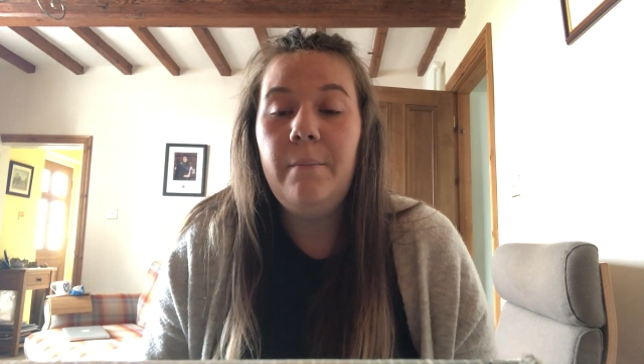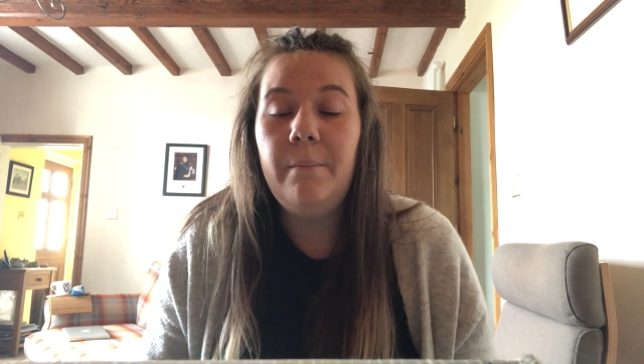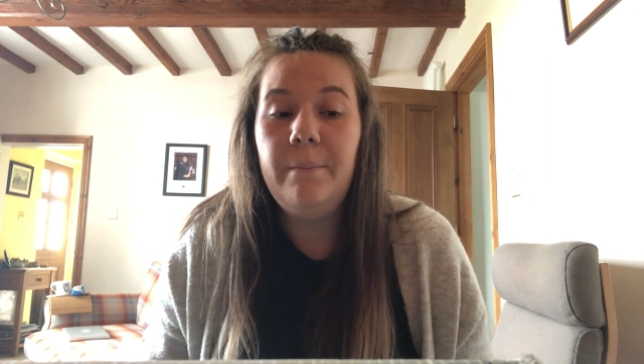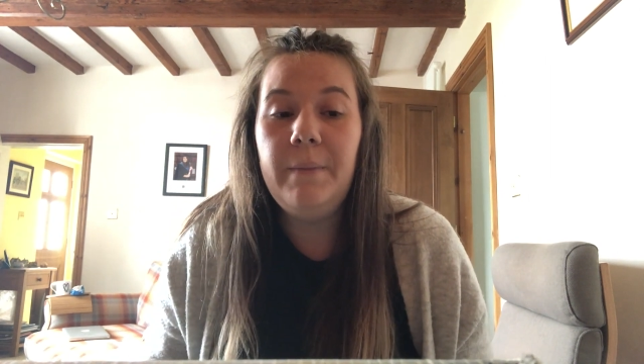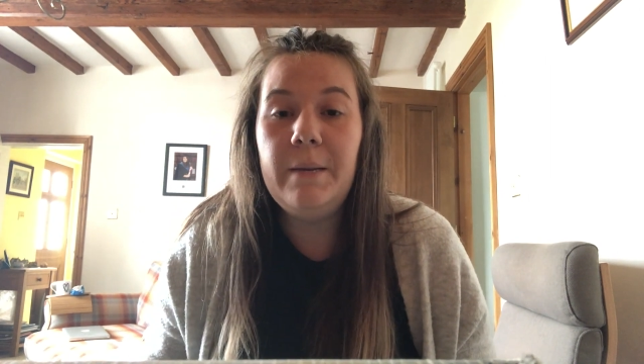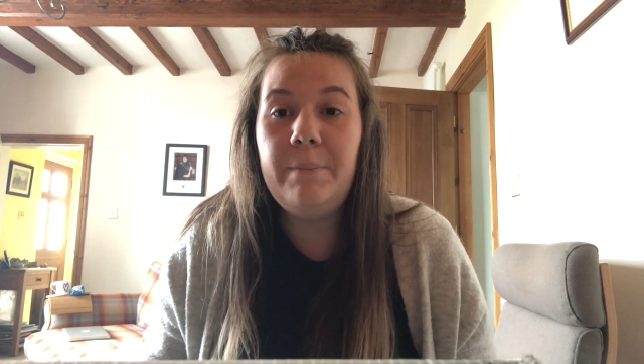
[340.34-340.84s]

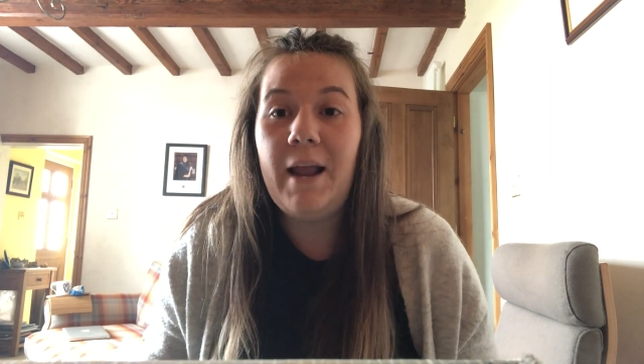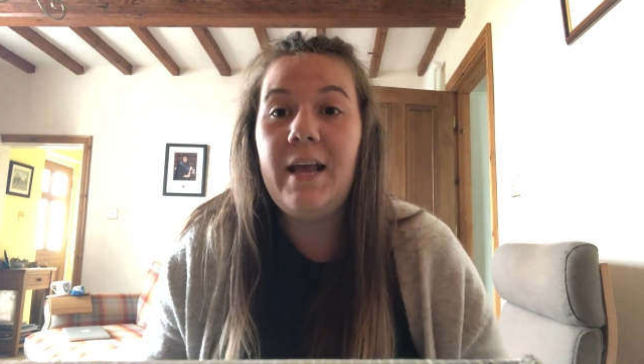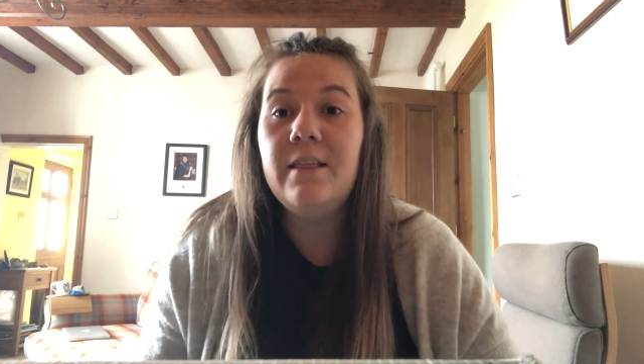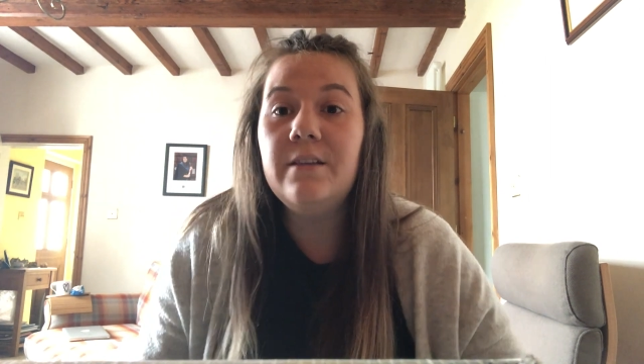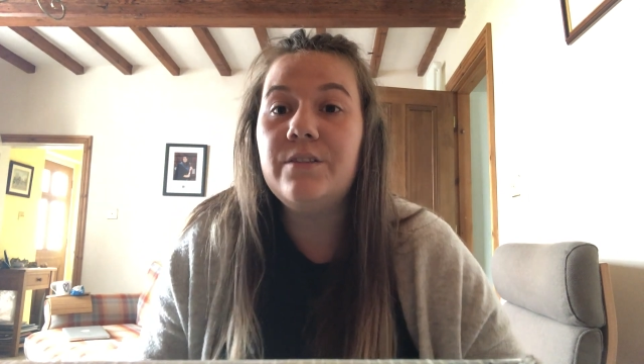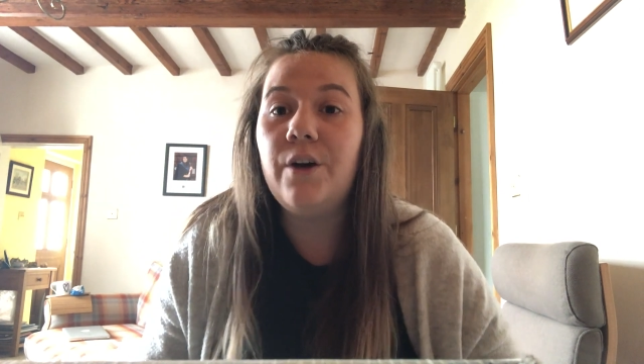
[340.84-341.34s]
me
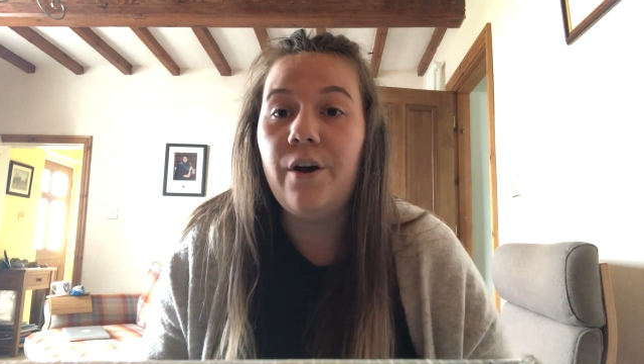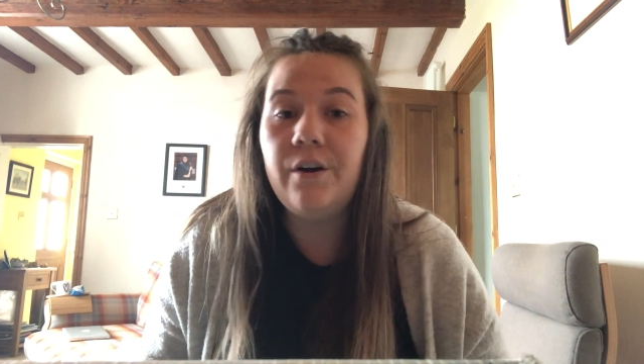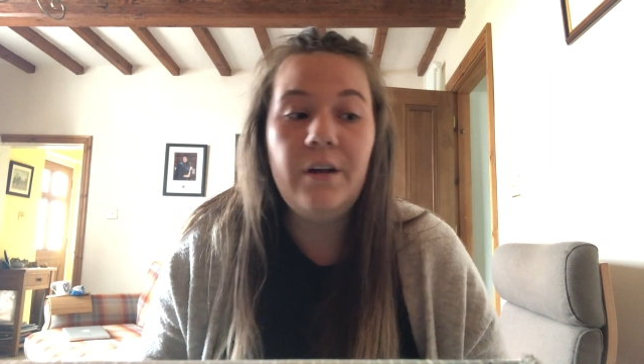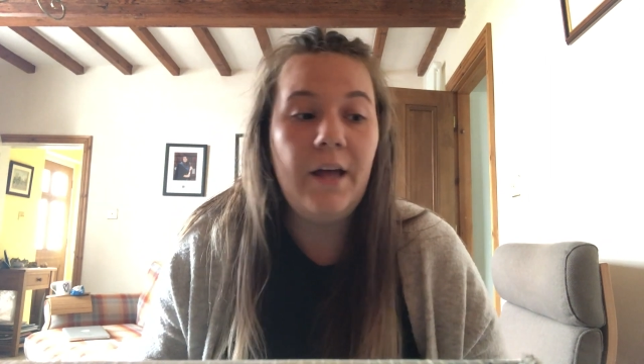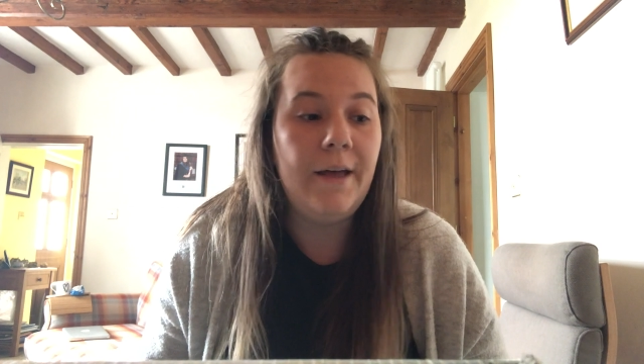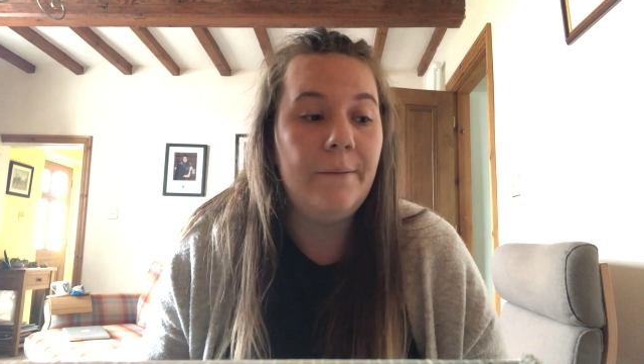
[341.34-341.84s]
playing the
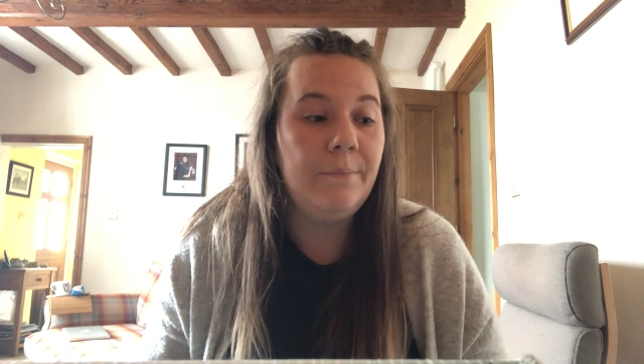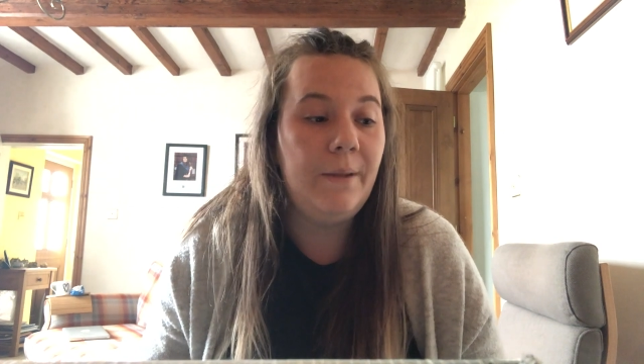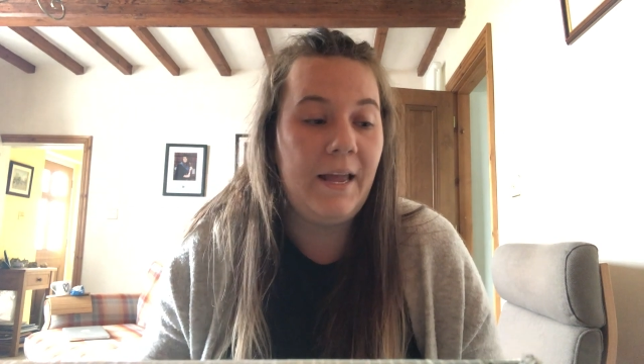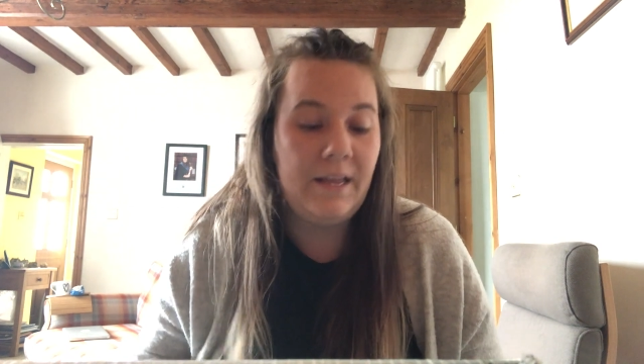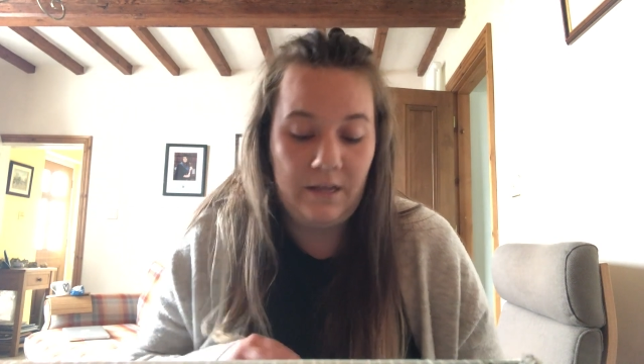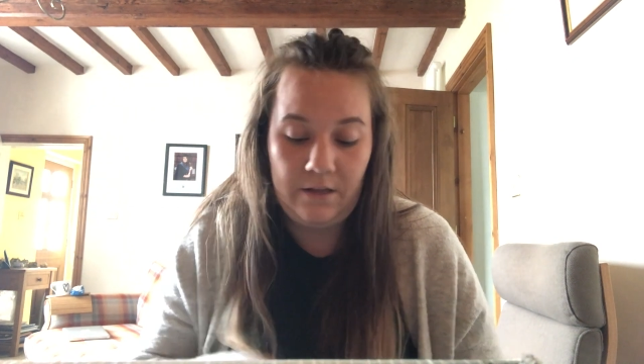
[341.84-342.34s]
song,
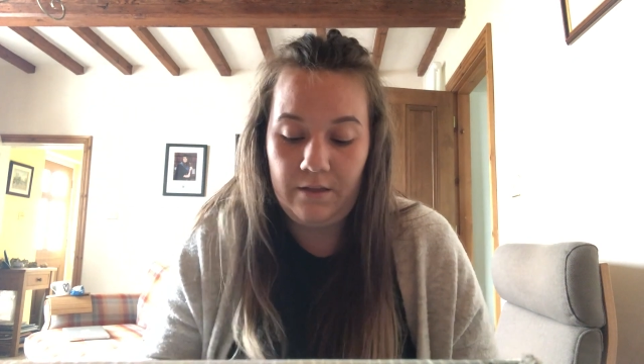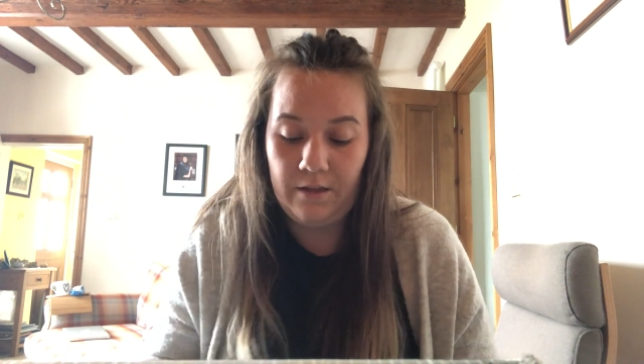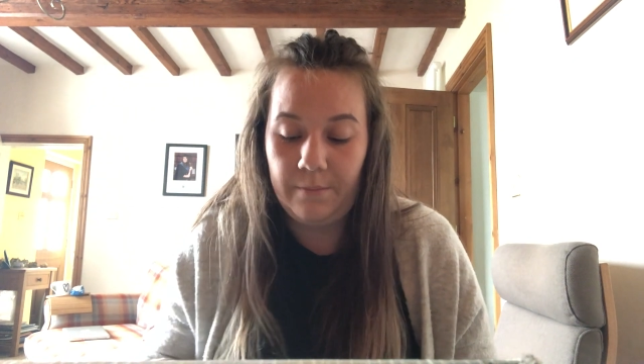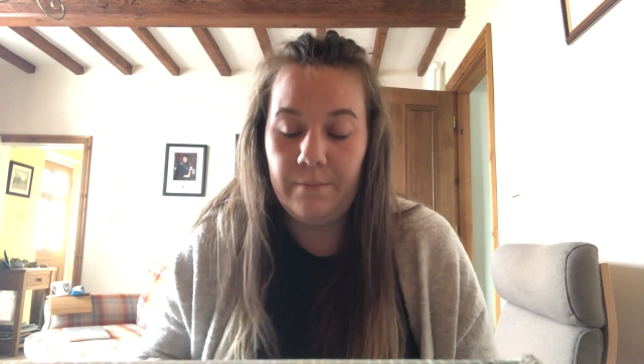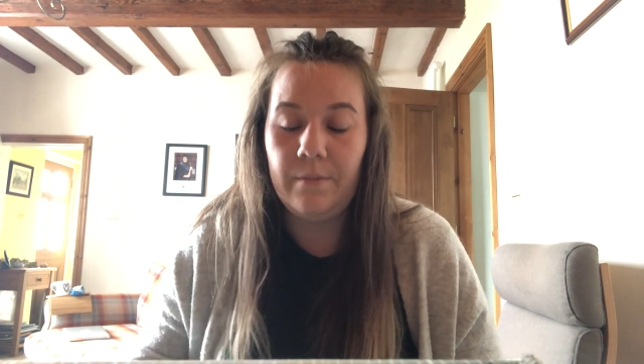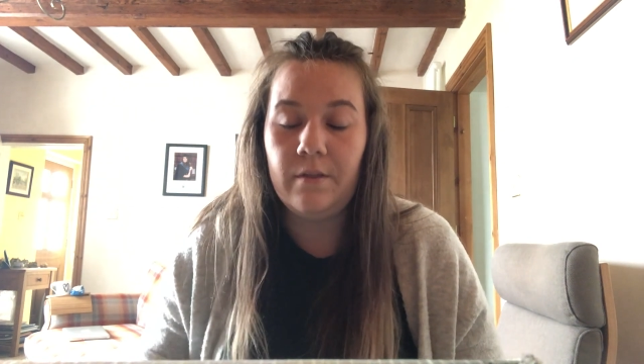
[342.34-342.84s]
playing
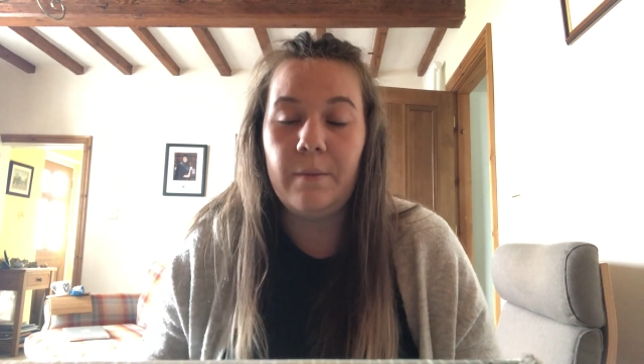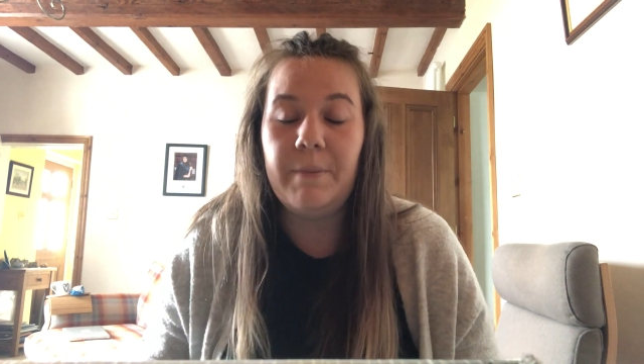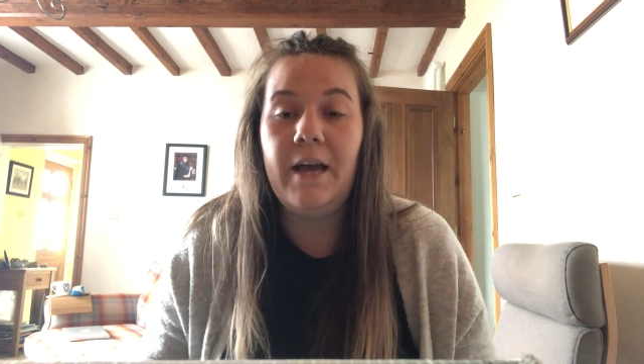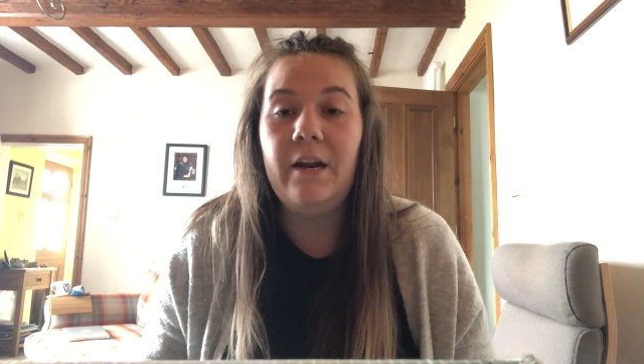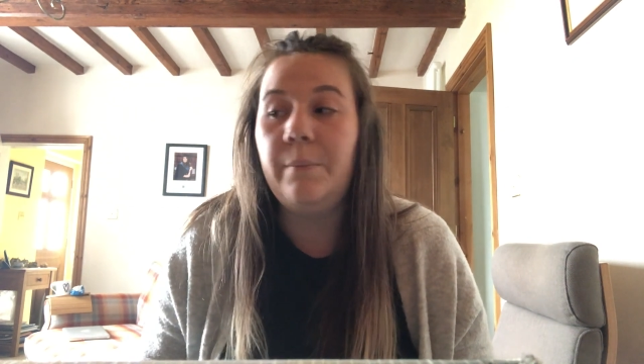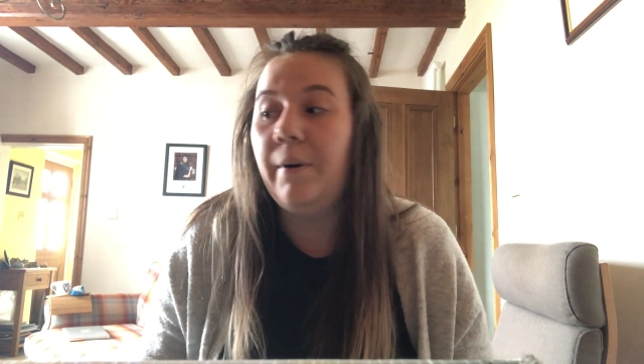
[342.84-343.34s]
the
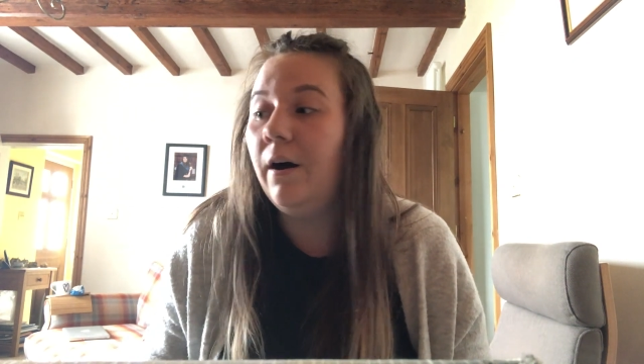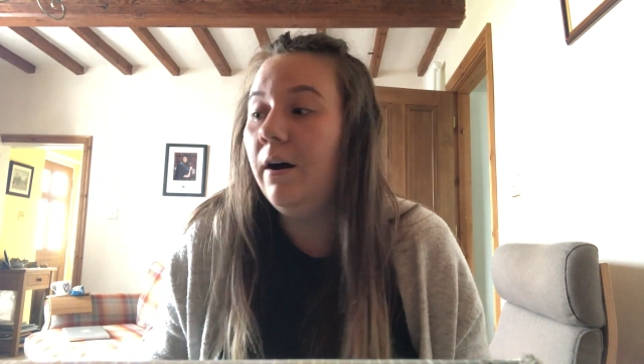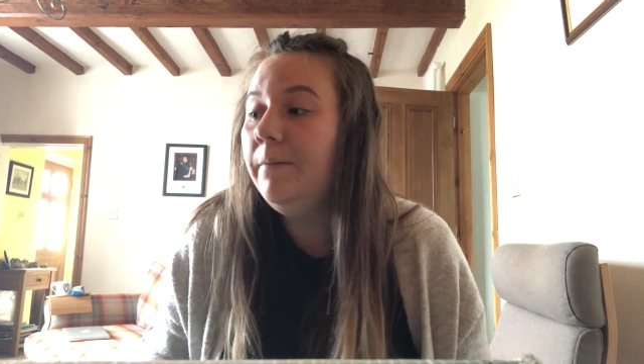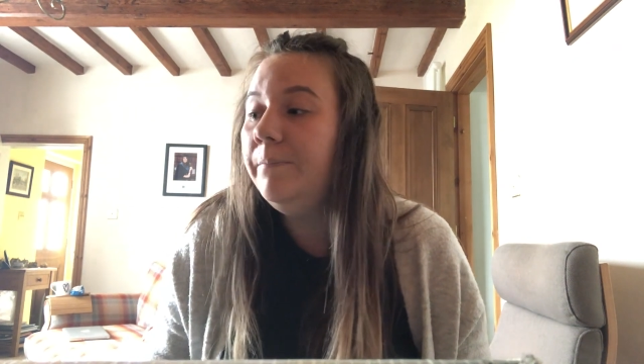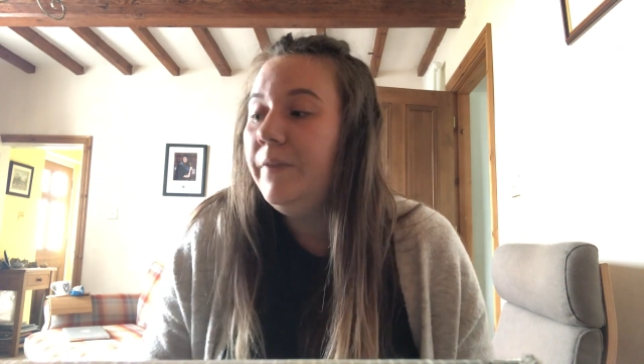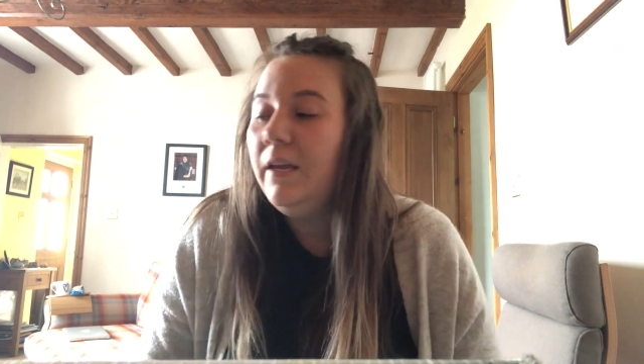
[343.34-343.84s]
piano part,